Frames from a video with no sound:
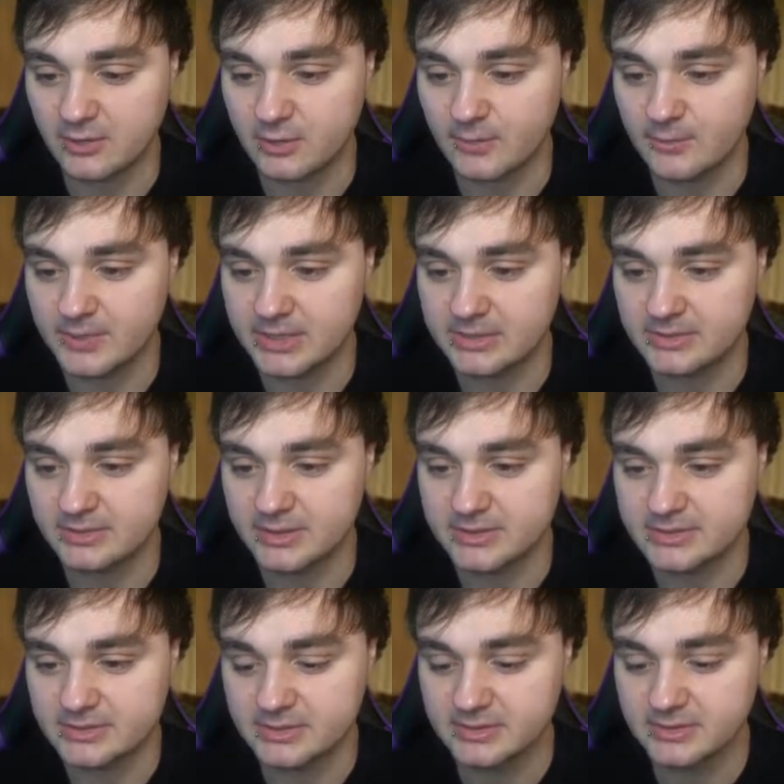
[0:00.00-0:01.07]
Come on, we can do
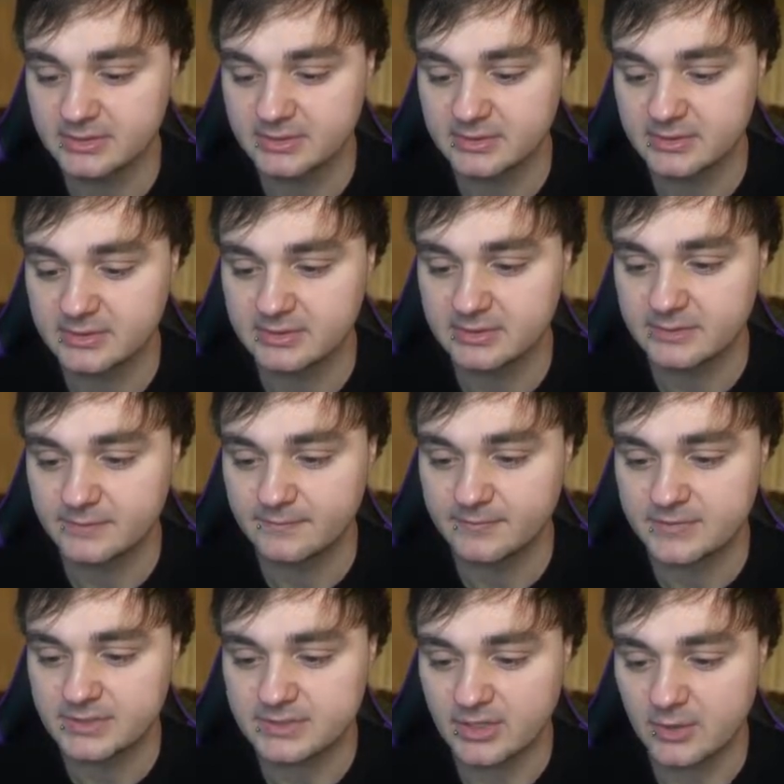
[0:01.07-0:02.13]
this.
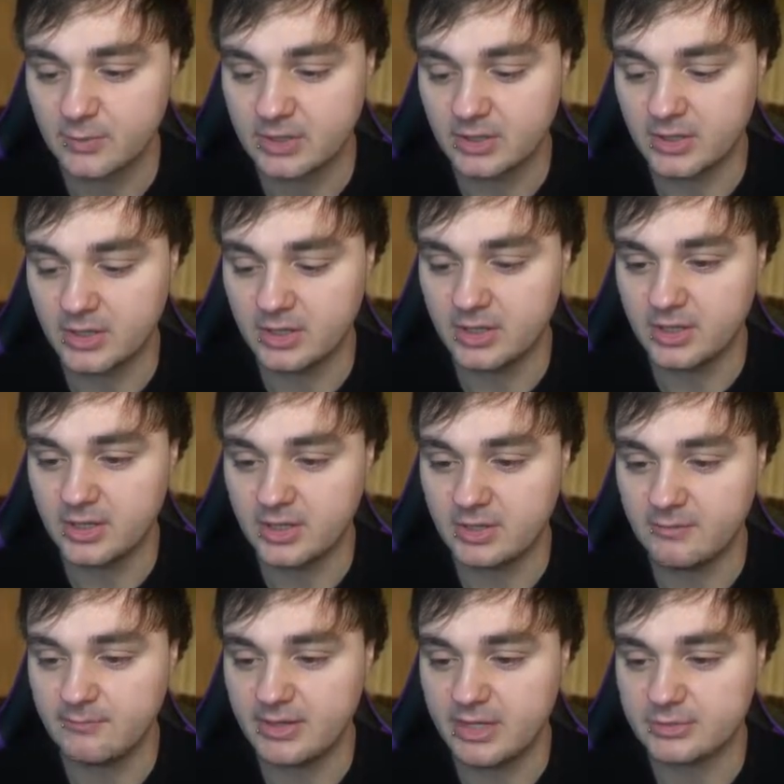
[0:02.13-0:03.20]
So we got
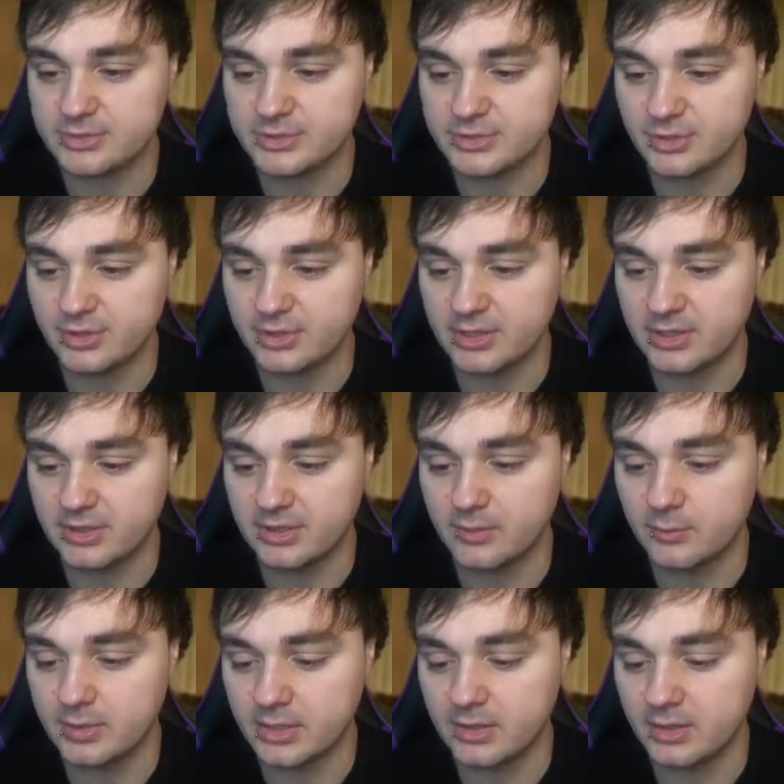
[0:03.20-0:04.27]
uh, Metal Sonic,
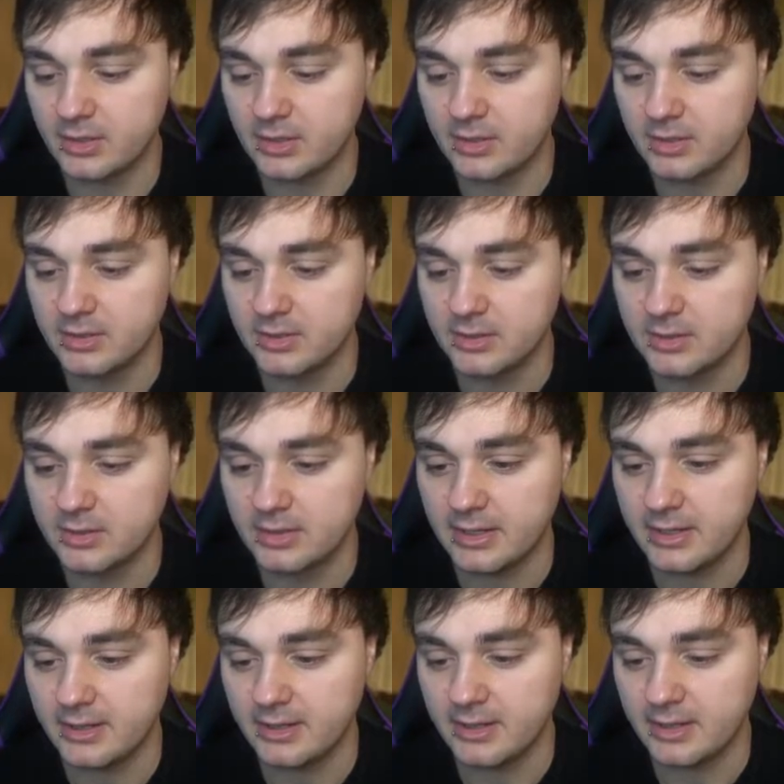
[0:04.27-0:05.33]
we got,
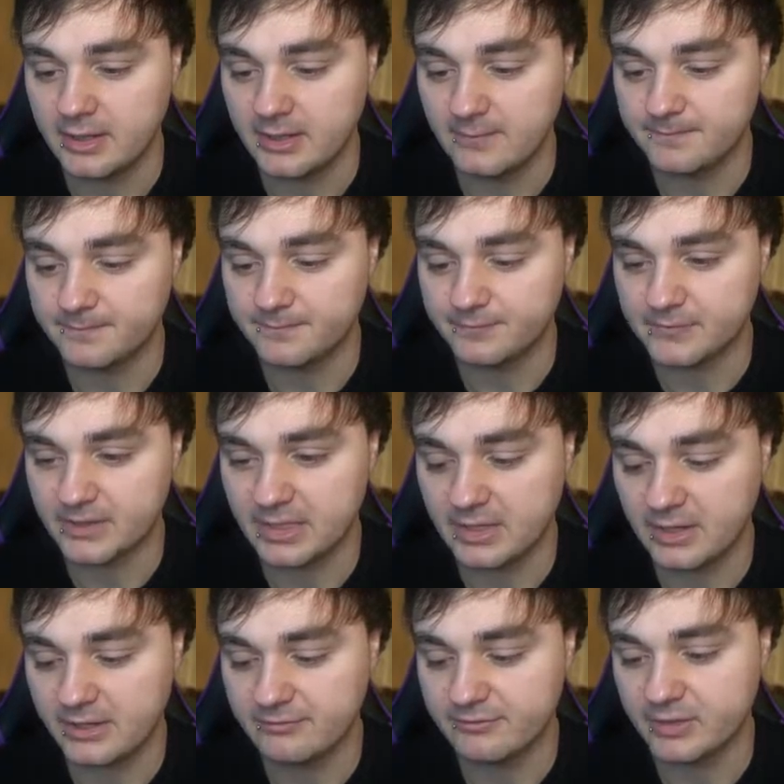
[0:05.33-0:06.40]
um,
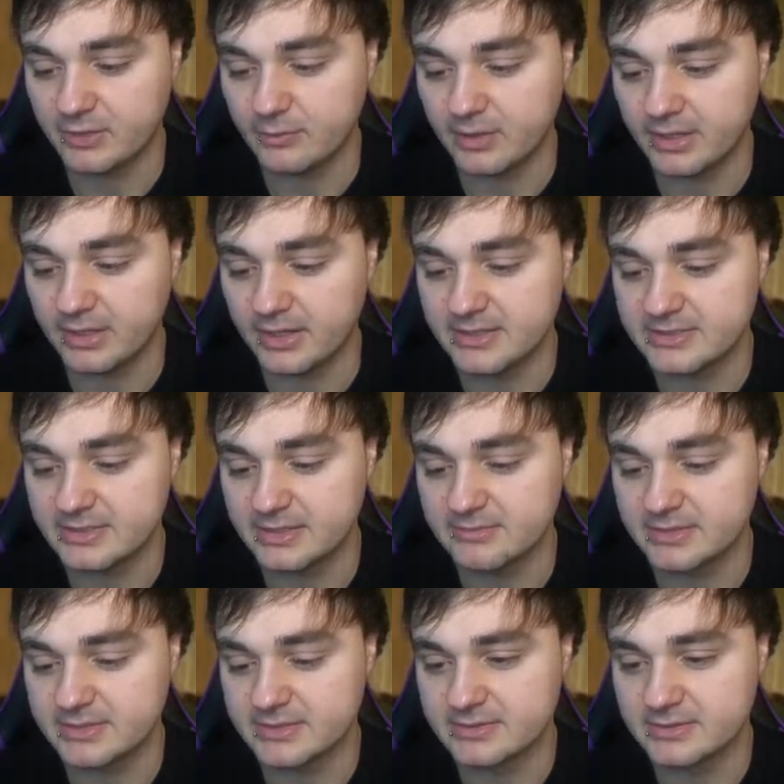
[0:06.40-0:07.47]
I forgot what the guy's name
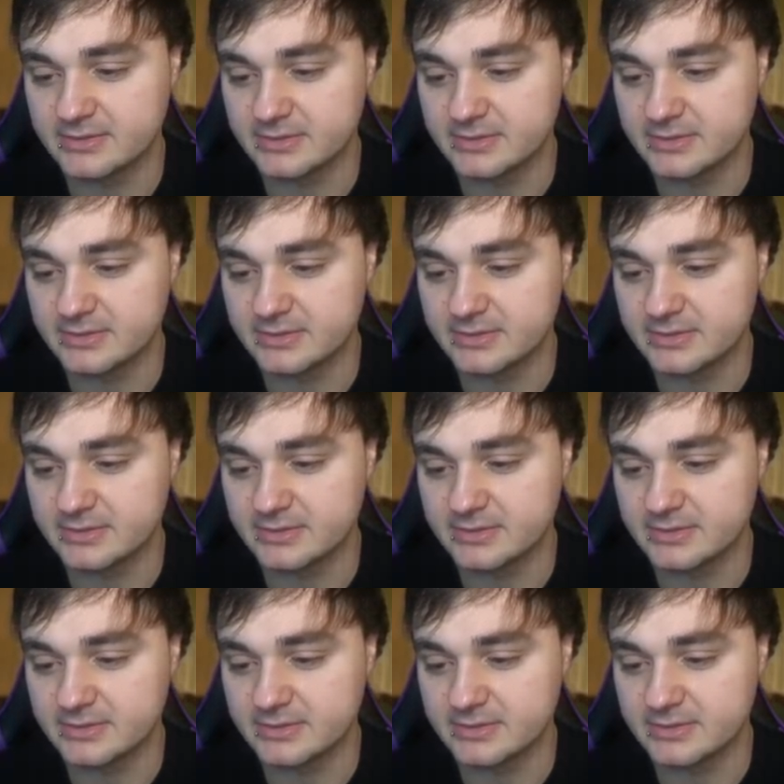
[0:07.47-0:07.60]
is.